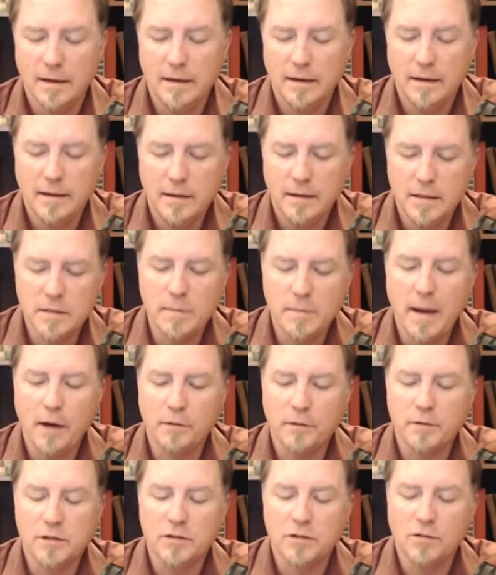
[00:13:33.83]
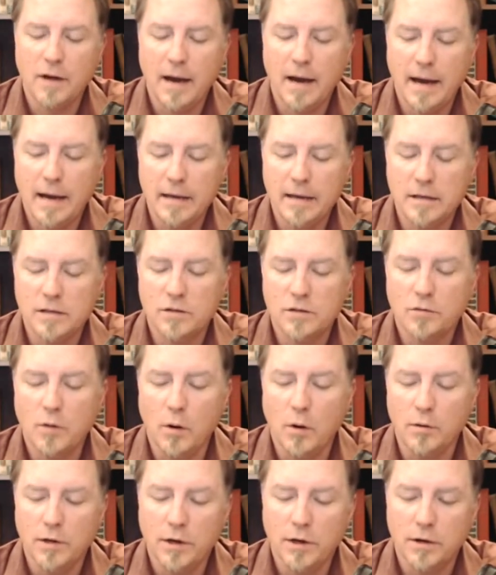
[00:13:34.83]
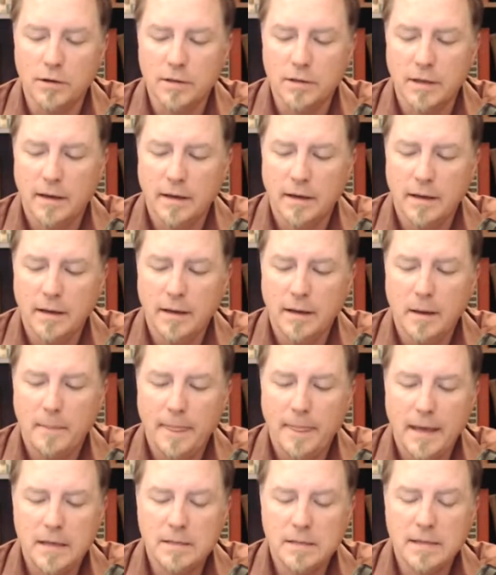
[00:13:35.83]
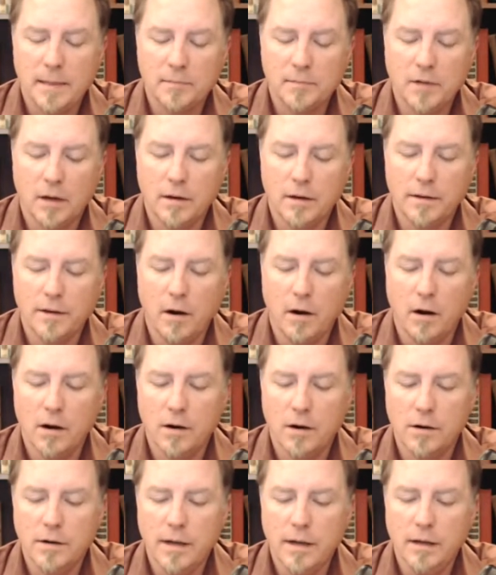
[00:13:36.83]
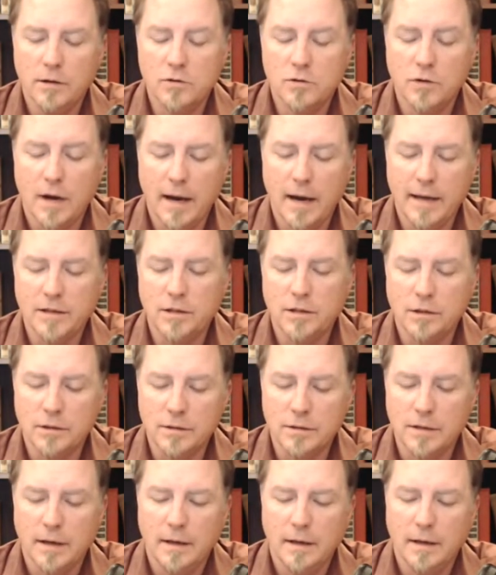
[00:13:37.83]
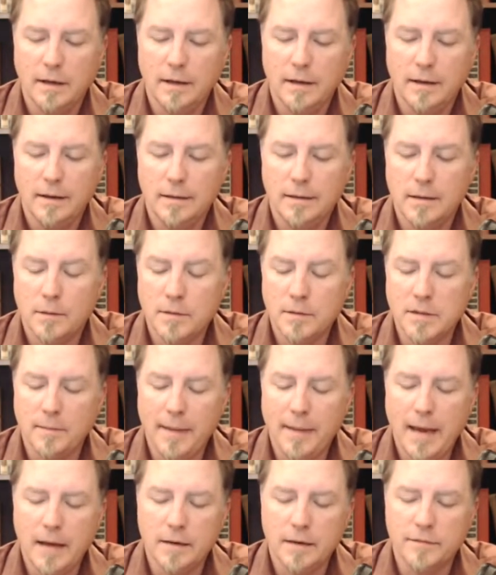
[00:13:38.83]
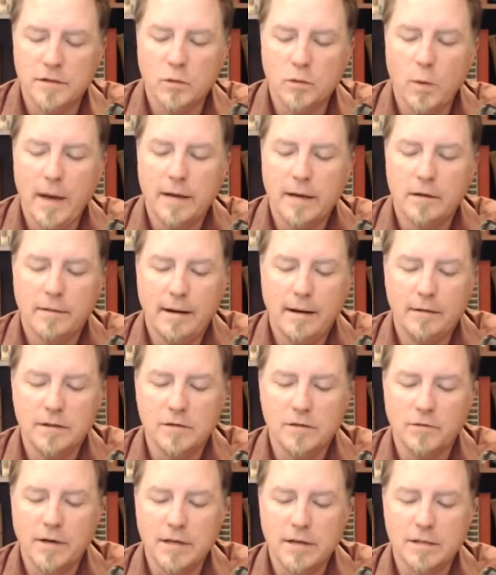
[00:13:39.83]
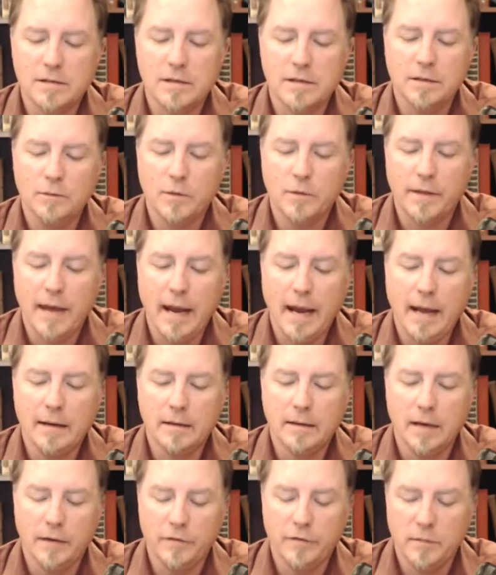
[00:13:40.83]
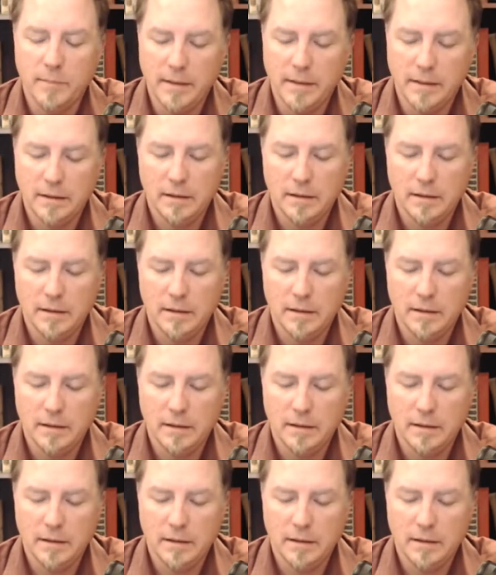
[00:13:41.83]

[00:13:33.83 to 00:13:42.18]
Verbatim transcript: His mouth was dry and his throat hurt. He stepped onto the hard, dry dirt. There was a band of sweat around his wrist where the handcuff had been.